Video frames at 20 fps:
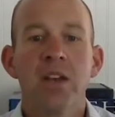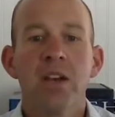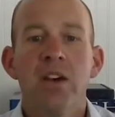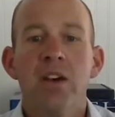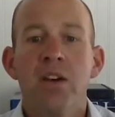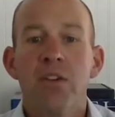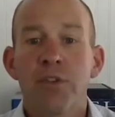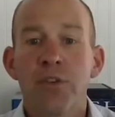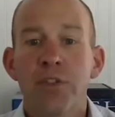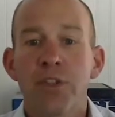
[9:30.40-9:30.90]

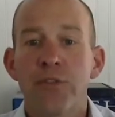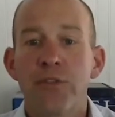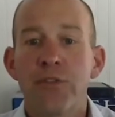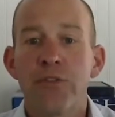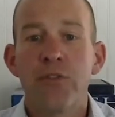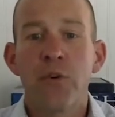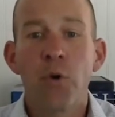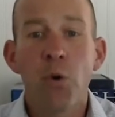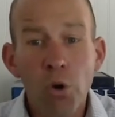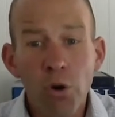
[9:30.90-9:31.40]
For the
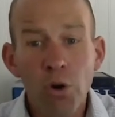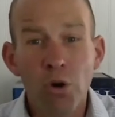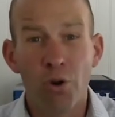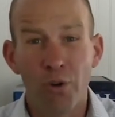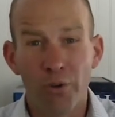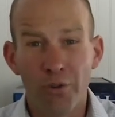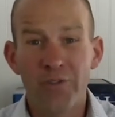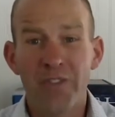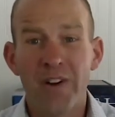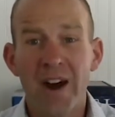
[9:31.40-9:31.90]
4 or
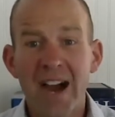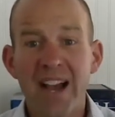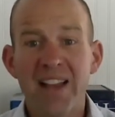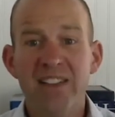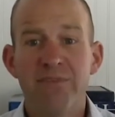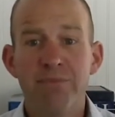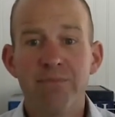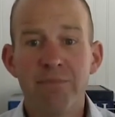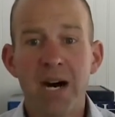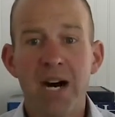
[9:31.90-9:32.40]

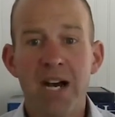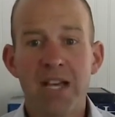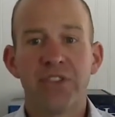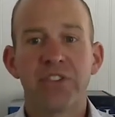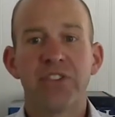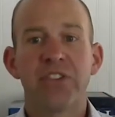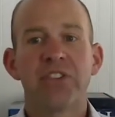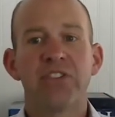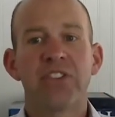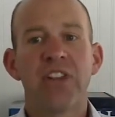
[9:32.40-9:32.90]
5 months
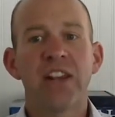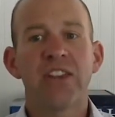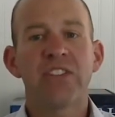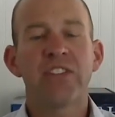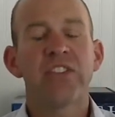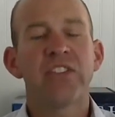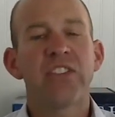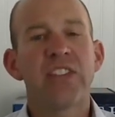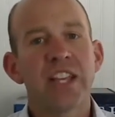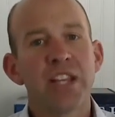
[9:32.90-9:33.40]
it takes us
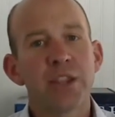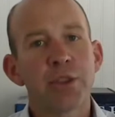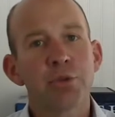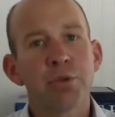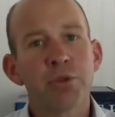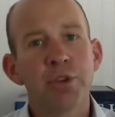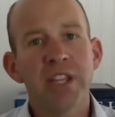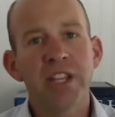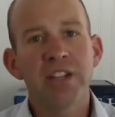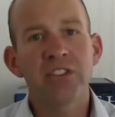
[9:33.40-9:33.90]
to get through
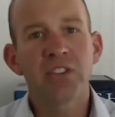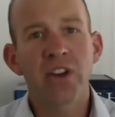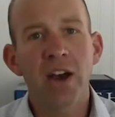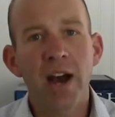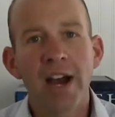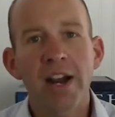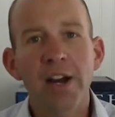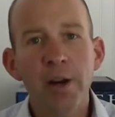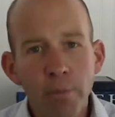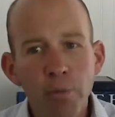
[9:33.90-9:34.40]
the
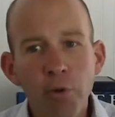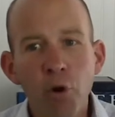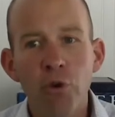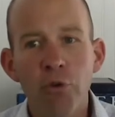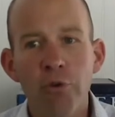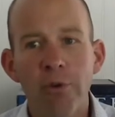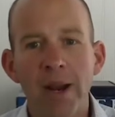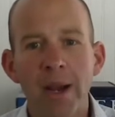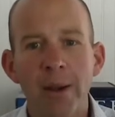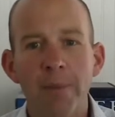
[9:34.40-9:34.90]
entire
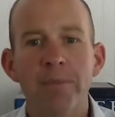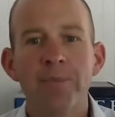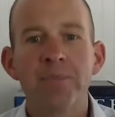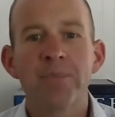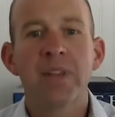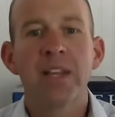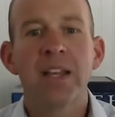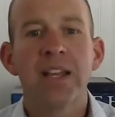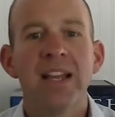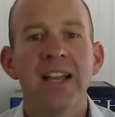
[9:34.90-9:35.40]
program,
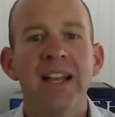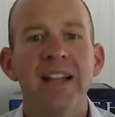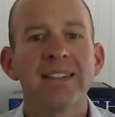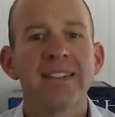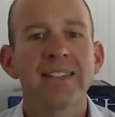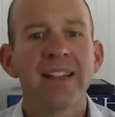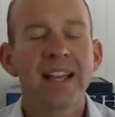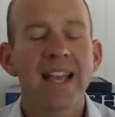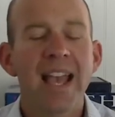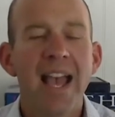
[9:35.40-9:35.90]
it's
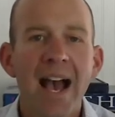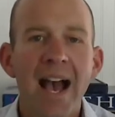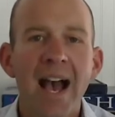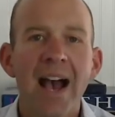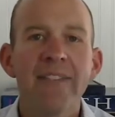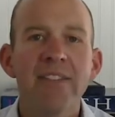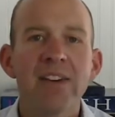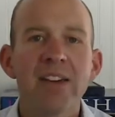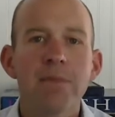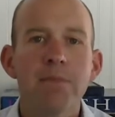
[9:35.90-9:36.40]
like
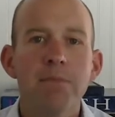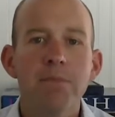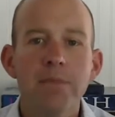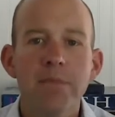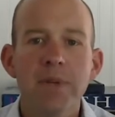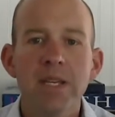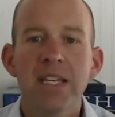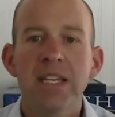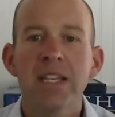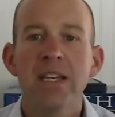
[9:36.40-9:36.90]
having
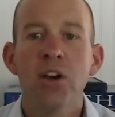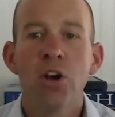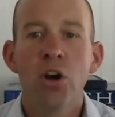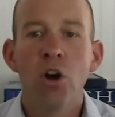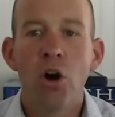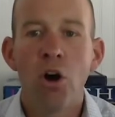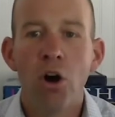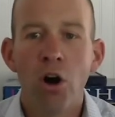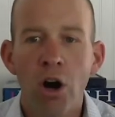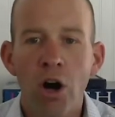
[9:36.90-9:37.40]
me
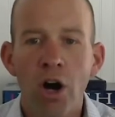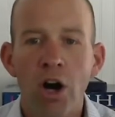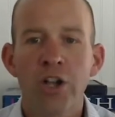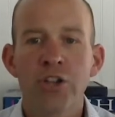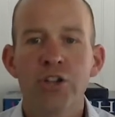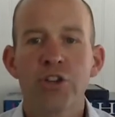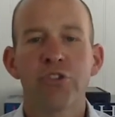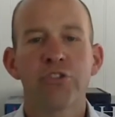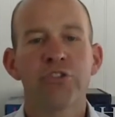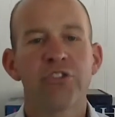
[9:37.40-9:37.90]
on
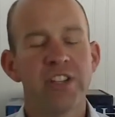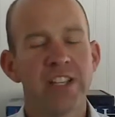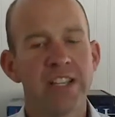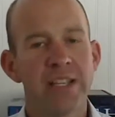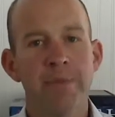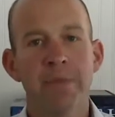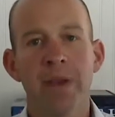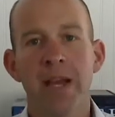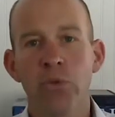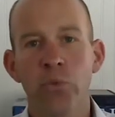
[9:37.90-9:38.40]
your
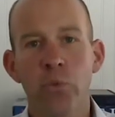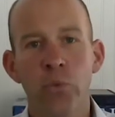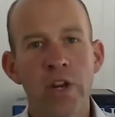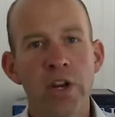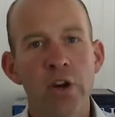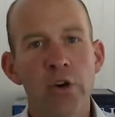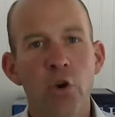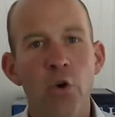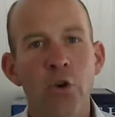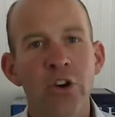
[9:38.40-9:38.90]
team, and we
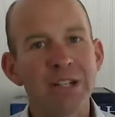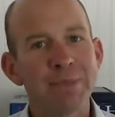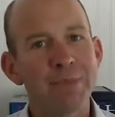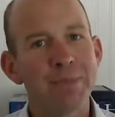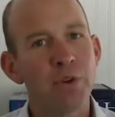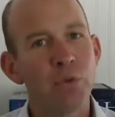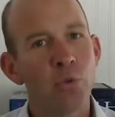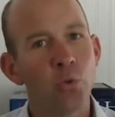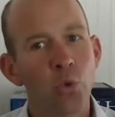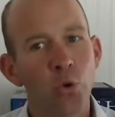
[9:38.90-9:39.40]
are going to be
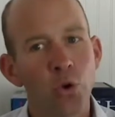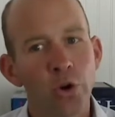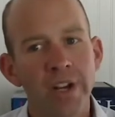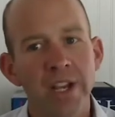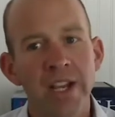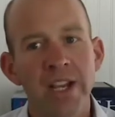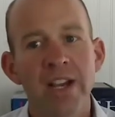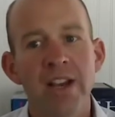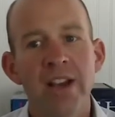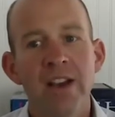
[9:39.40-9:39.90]

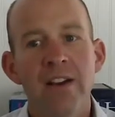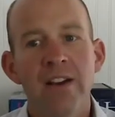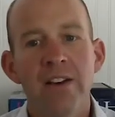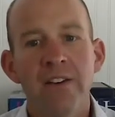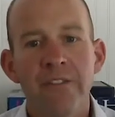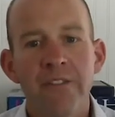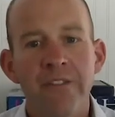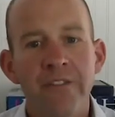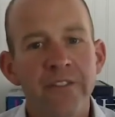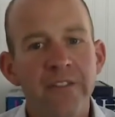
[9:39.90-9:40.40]
working
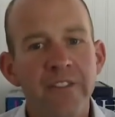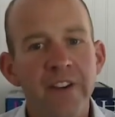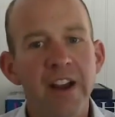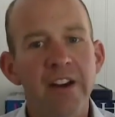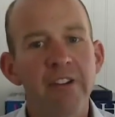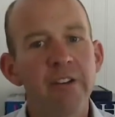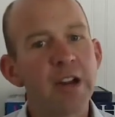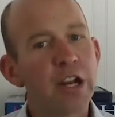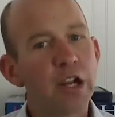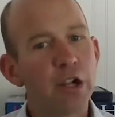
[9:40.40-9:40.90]

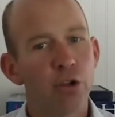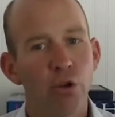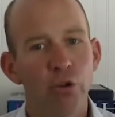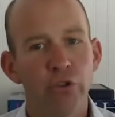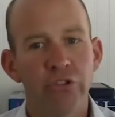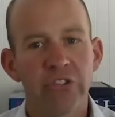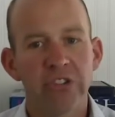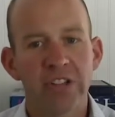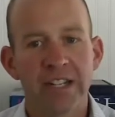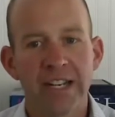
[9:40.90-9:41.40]
very
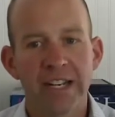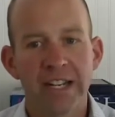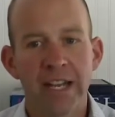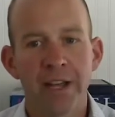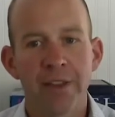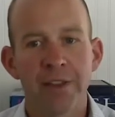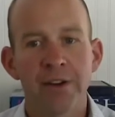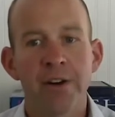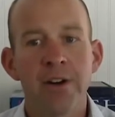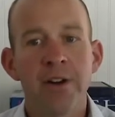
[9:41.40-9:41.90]
closely
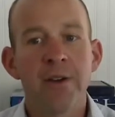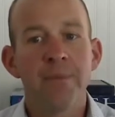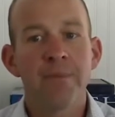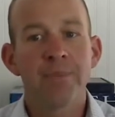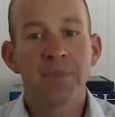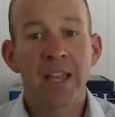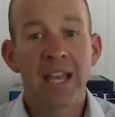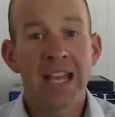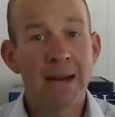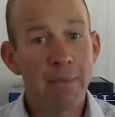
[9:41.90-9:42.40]
together,
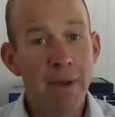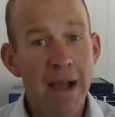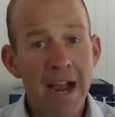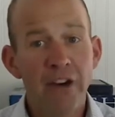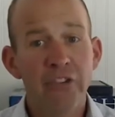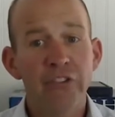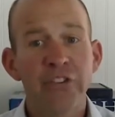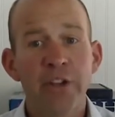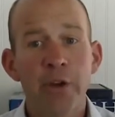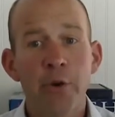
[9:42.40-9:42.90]
and I'm
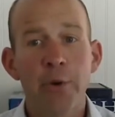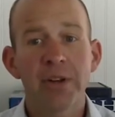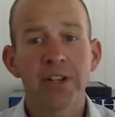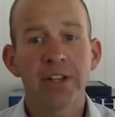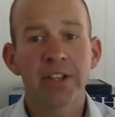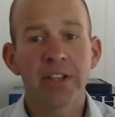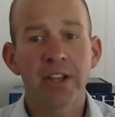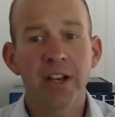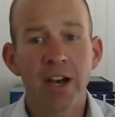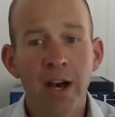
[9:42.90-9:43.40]
actually going to
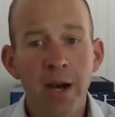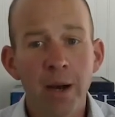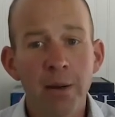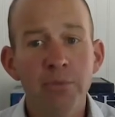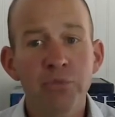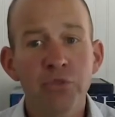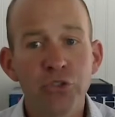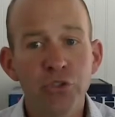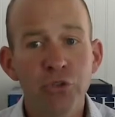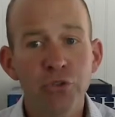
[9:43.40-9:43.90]
come
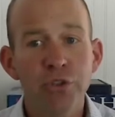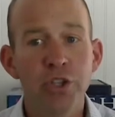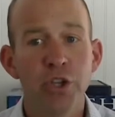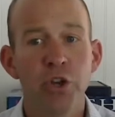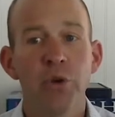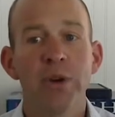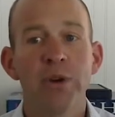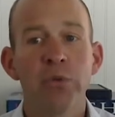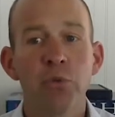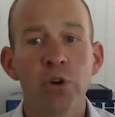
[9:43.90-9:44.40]
to you
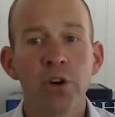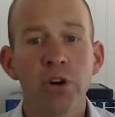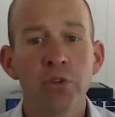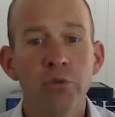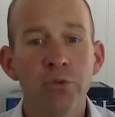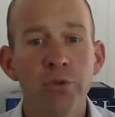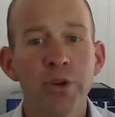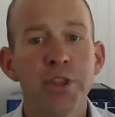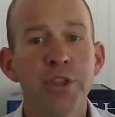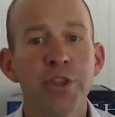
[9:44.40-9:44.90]
and work
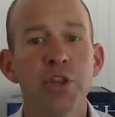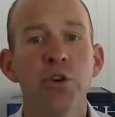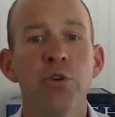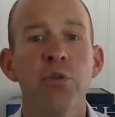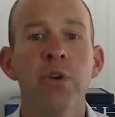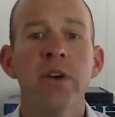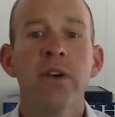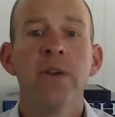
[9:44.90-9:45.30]
with you